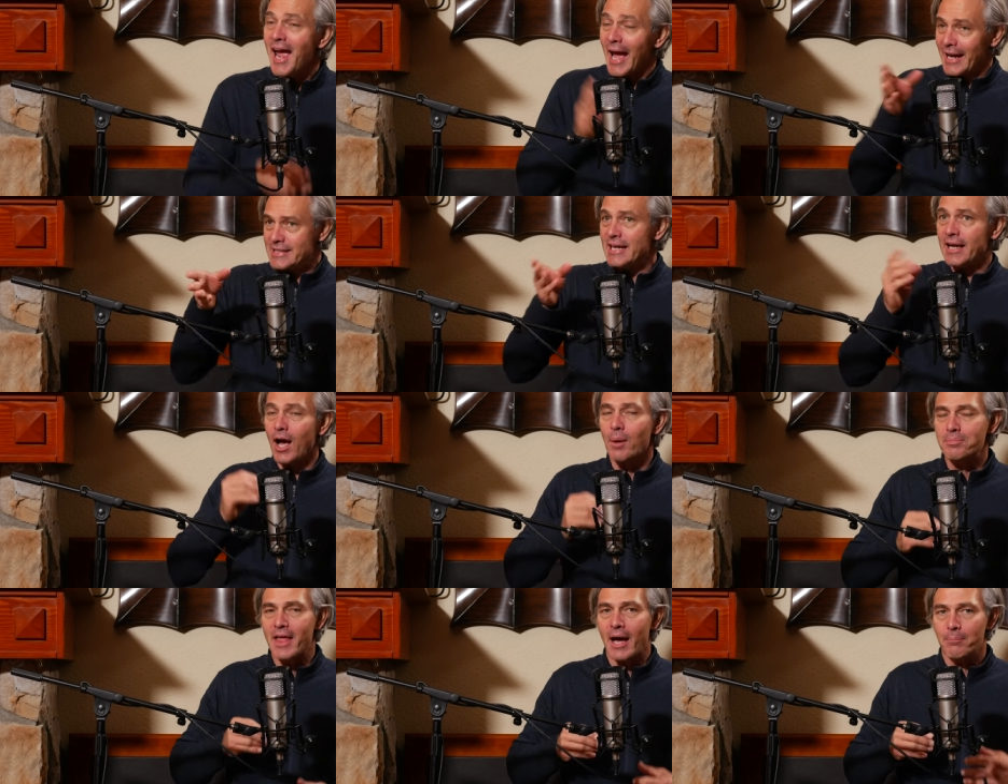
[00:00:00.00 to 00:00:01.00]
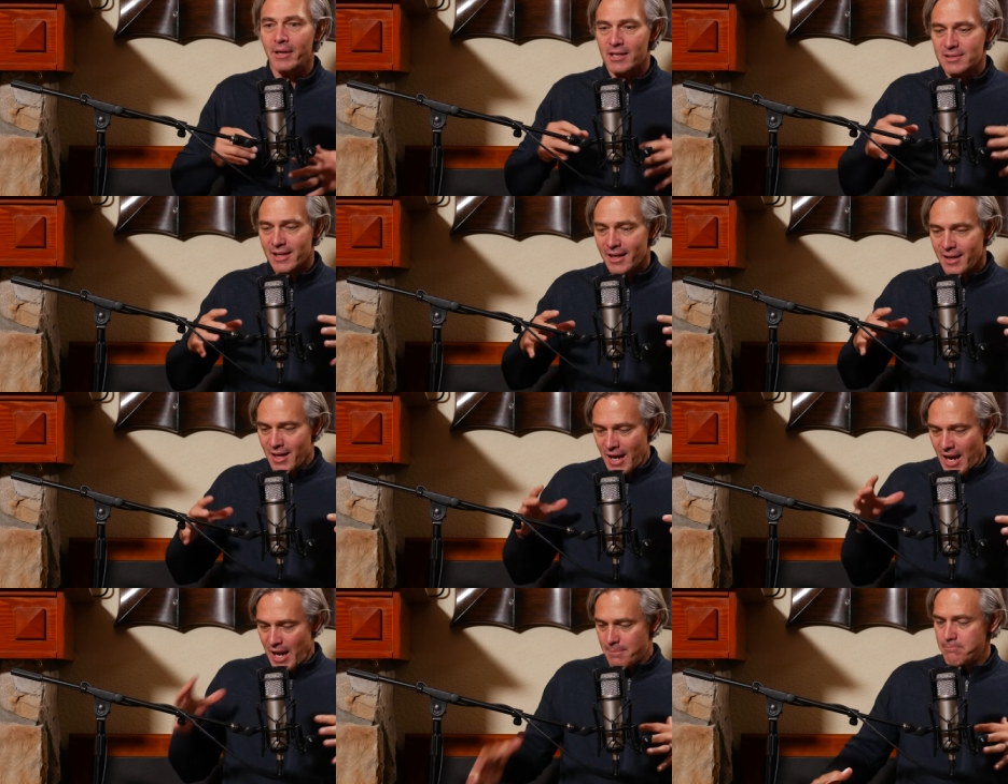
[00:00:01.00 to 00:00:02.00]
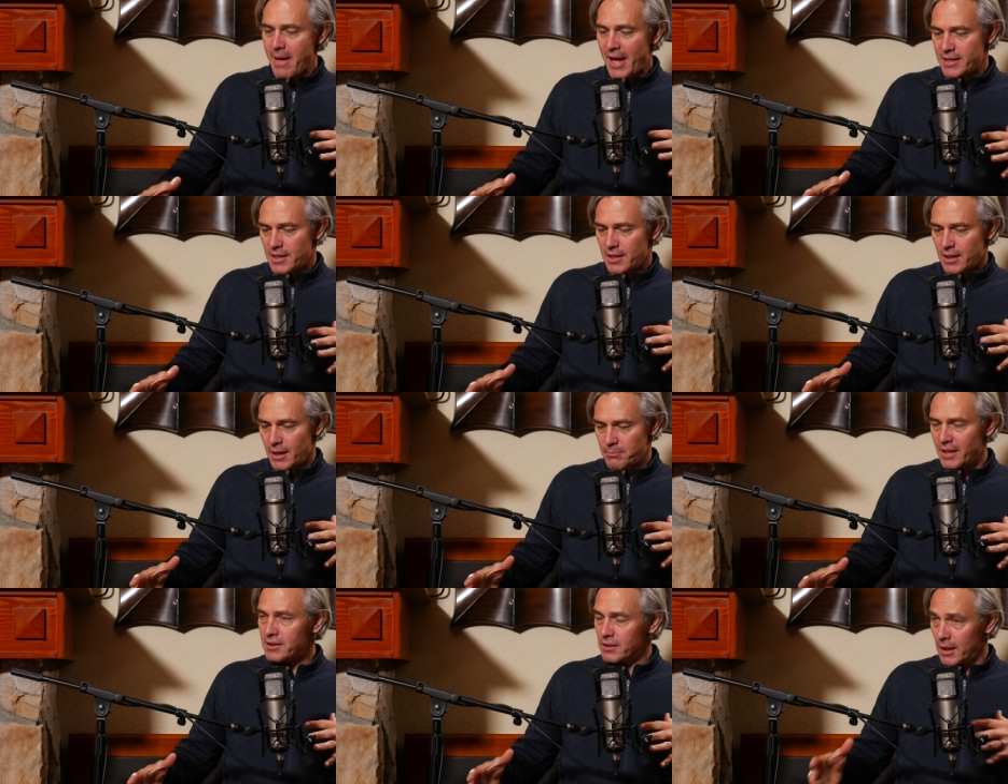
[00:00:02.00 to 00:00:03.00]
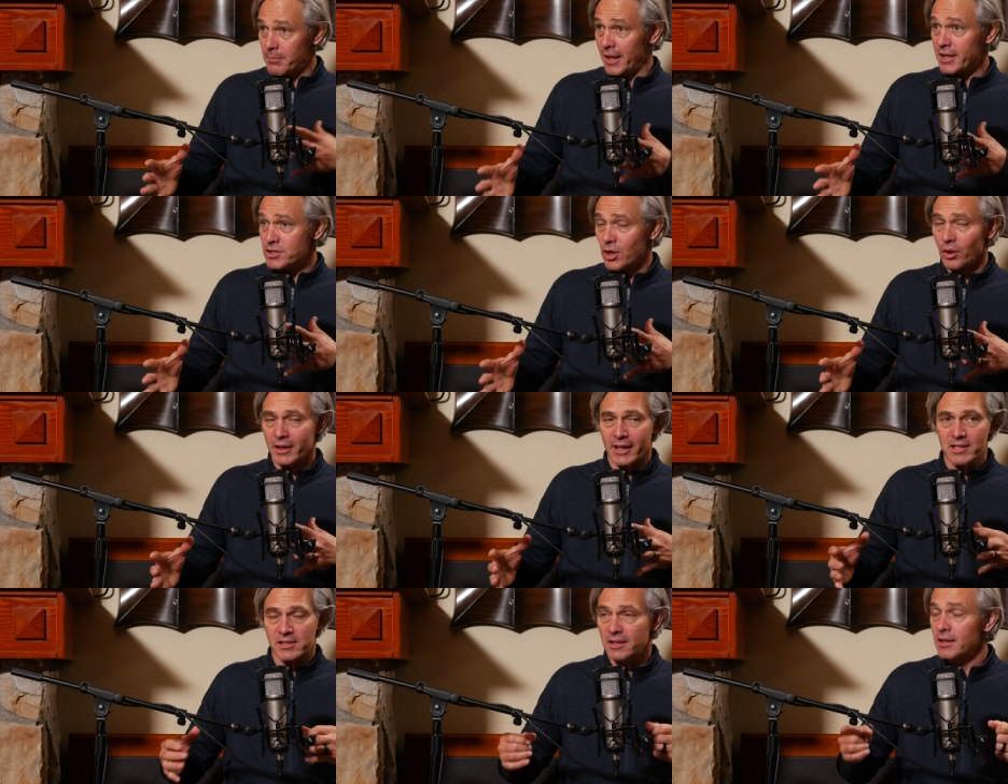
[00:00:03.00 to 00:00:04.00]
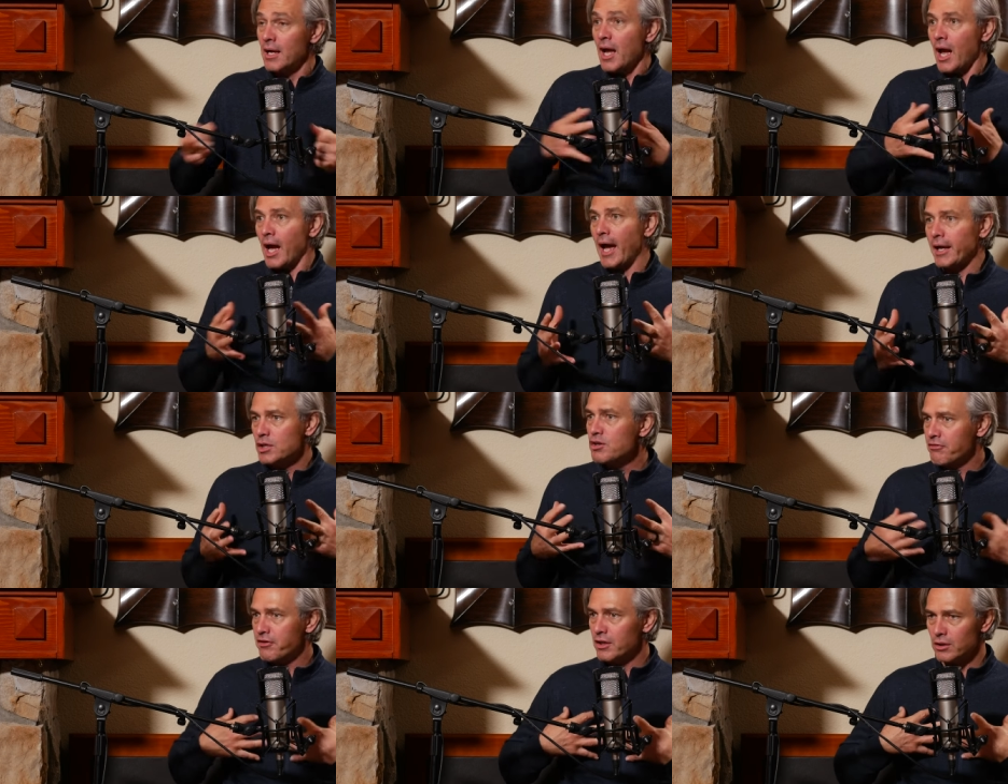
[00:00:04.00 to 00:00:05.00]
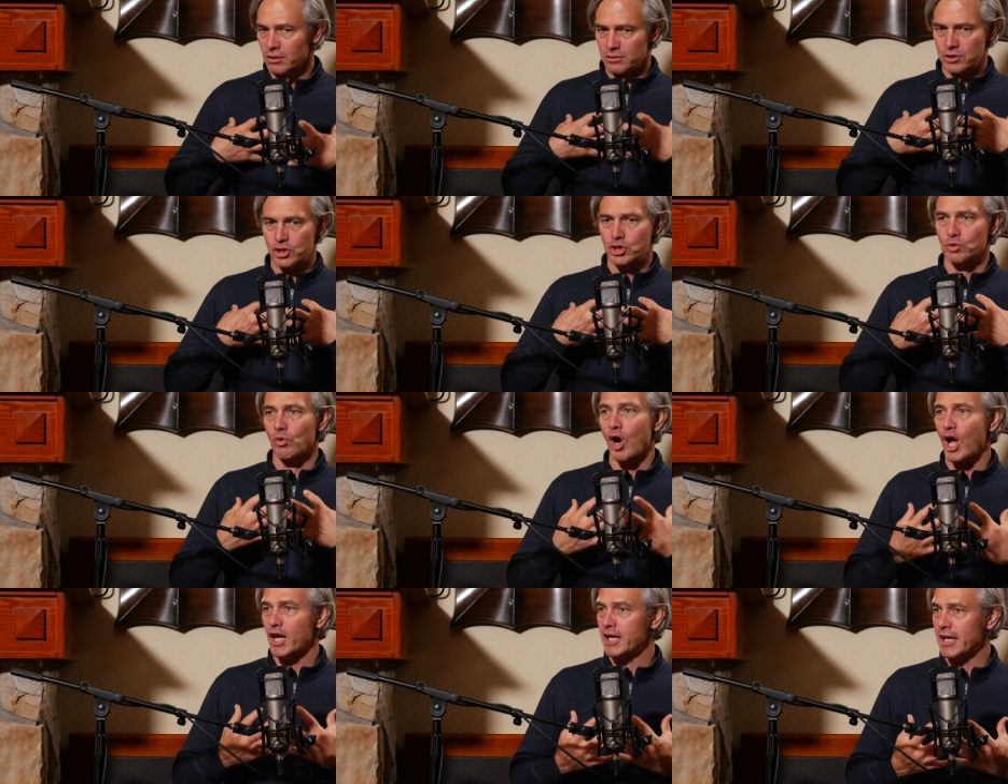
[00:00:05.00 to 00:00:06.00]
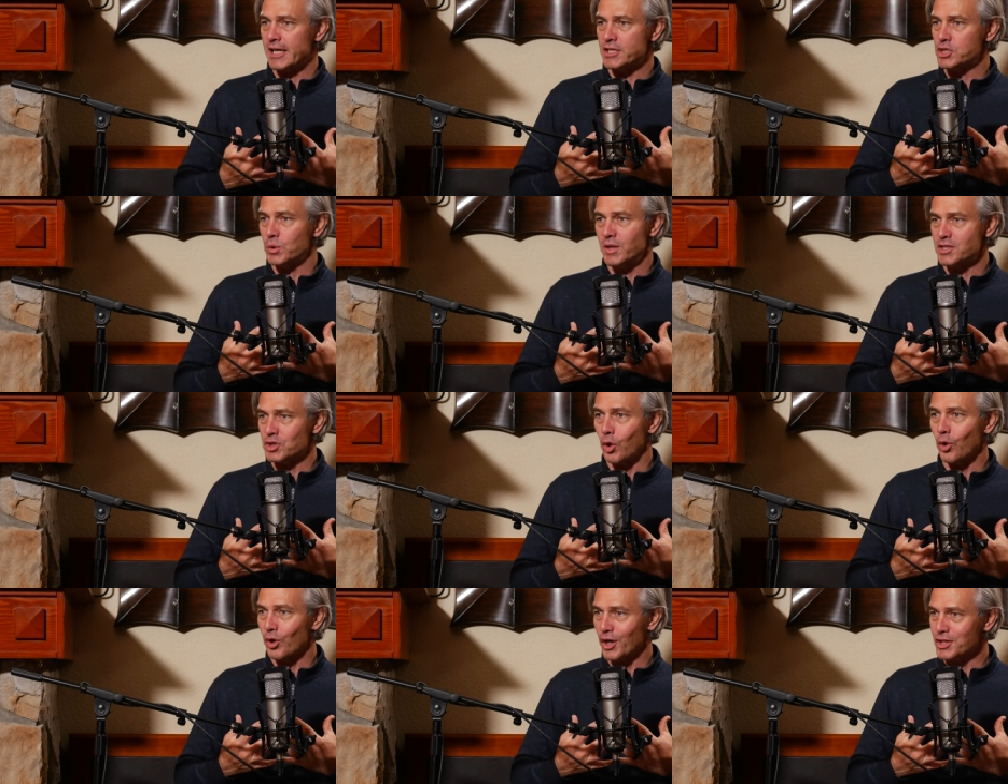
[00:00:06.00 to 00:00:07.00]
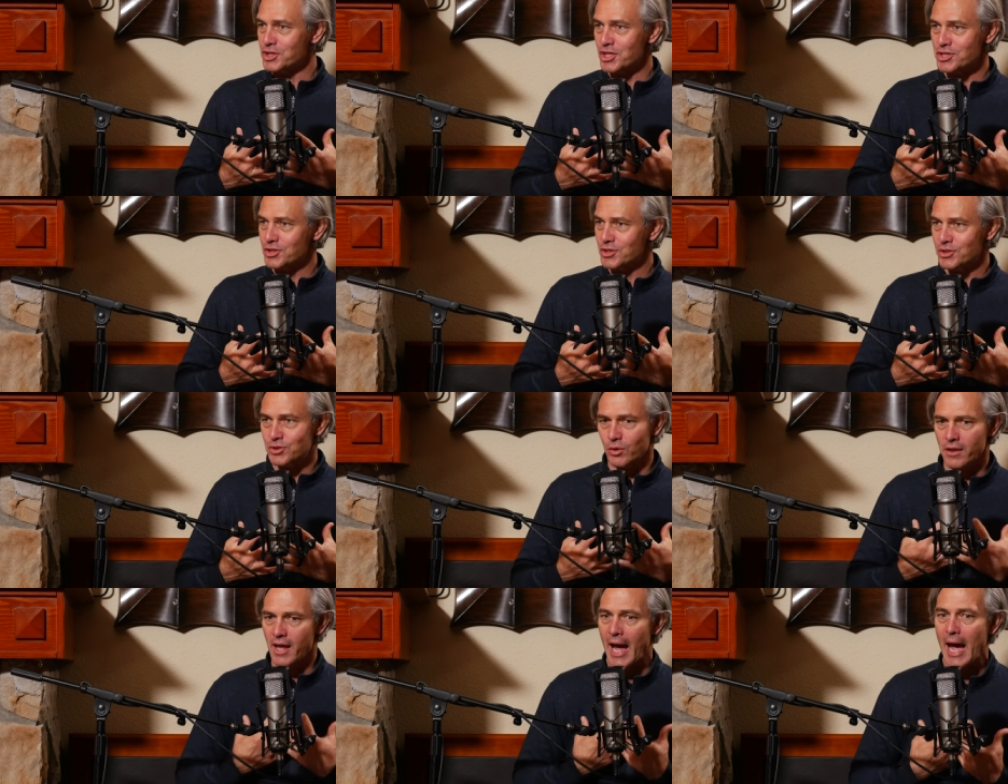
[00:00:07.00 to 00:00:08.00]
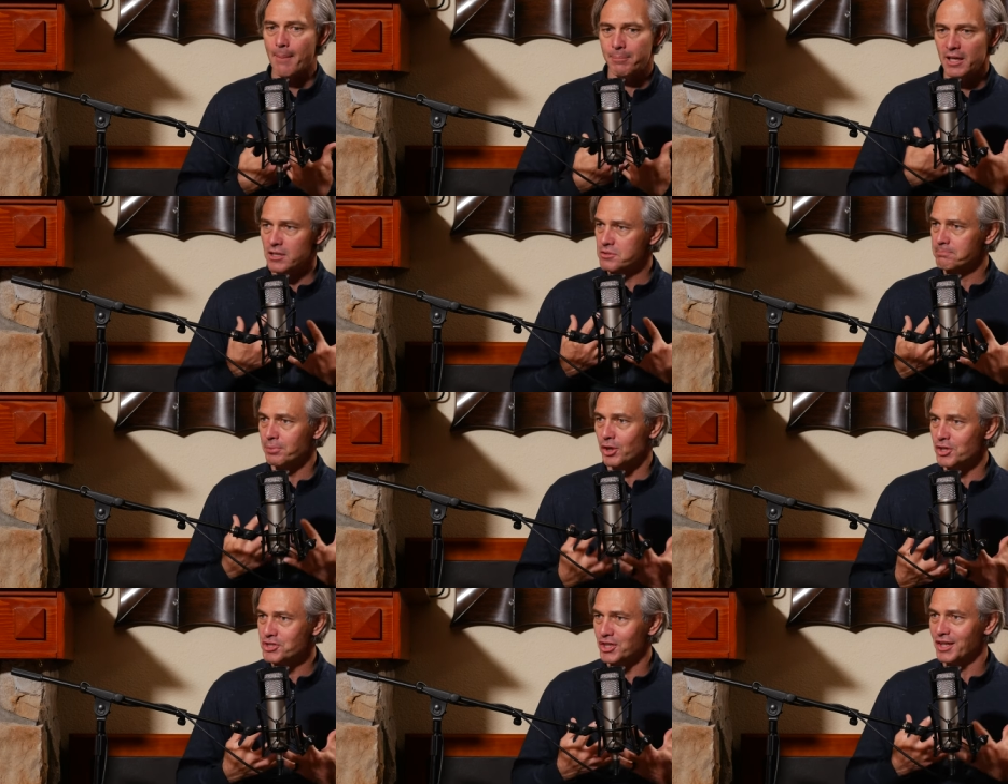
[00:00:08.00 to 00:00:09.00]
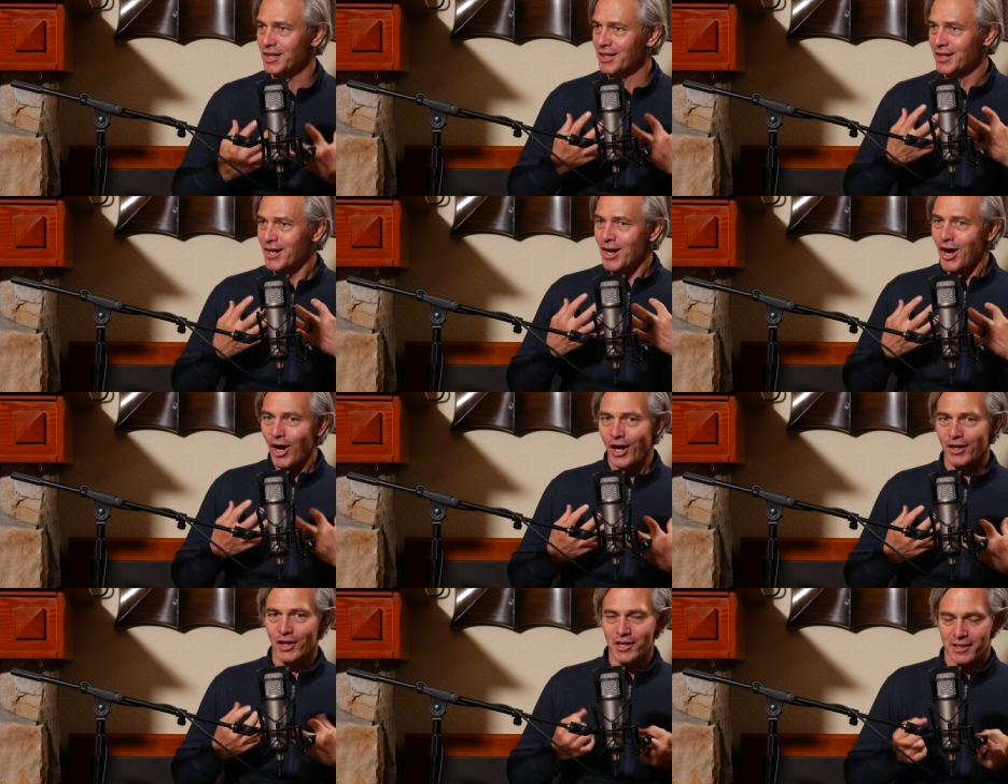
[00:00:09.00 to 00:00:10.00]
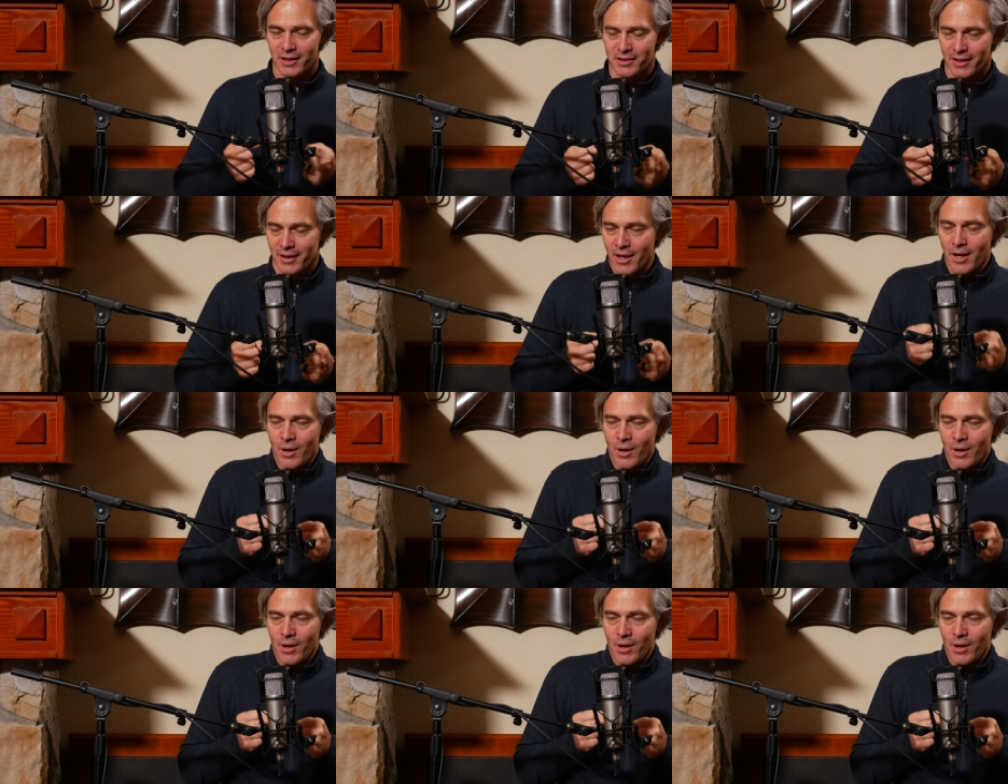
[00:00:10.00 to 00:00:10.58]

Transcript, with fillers: yeah. and Dick helped that because I I met I met I met His Holiness, and and you feel drawn into his aura, I just bet, sort right. of the happiest person and on earth, and you think.